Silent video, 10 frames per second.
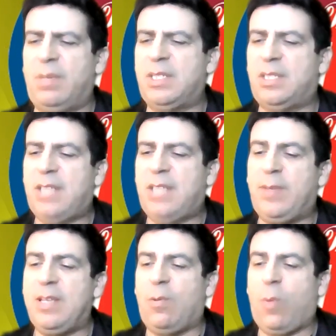but it's
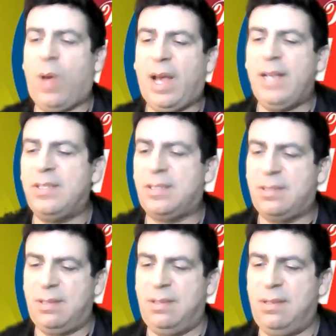definitely a
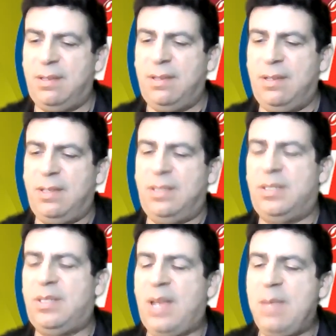wise
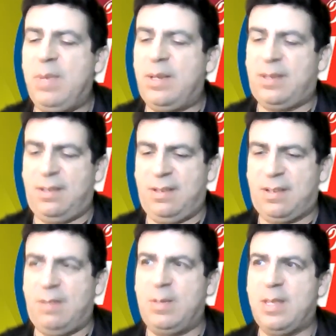statement
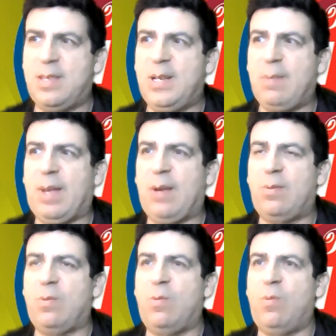when you think
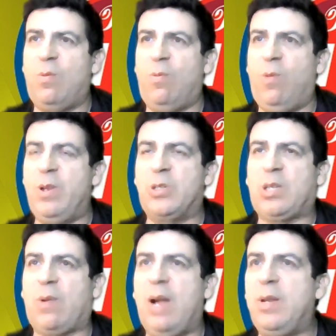about what you're
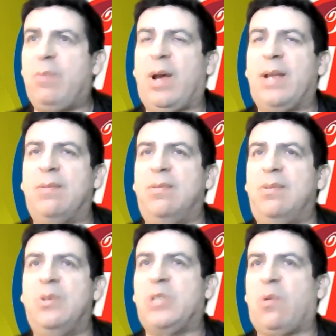surrounded by.
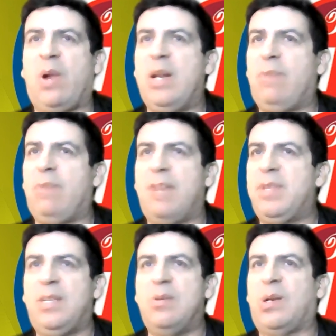You're surrounded by
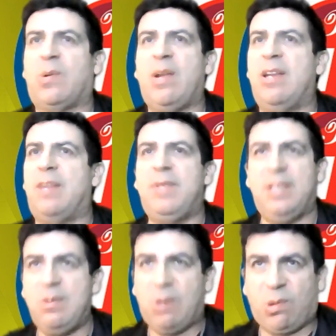everything you create.
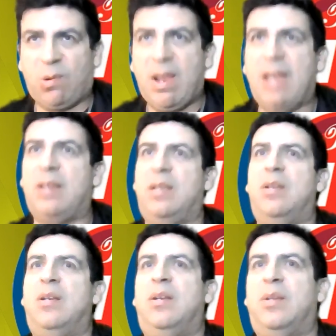Everything you create,
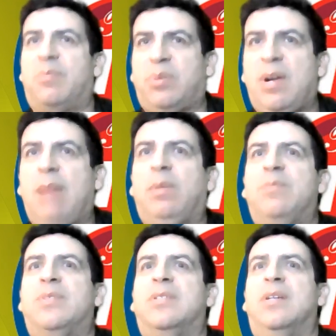your
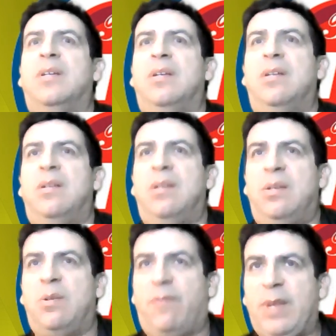problems,
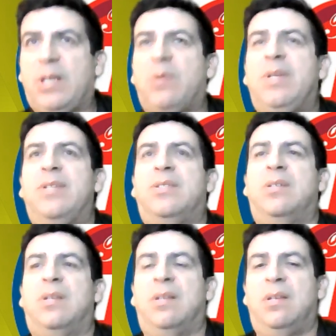your
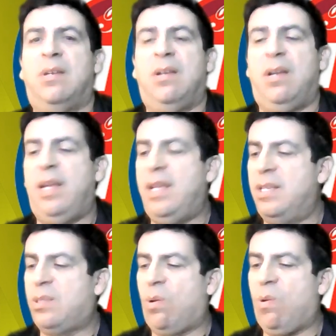victories,
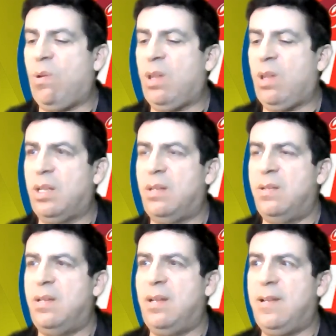is all
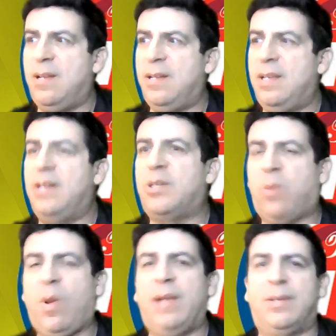uh,
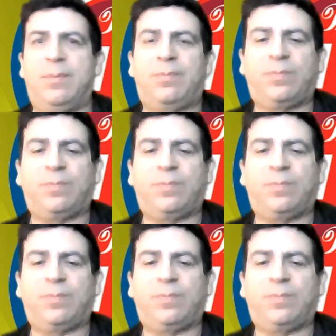intertwined.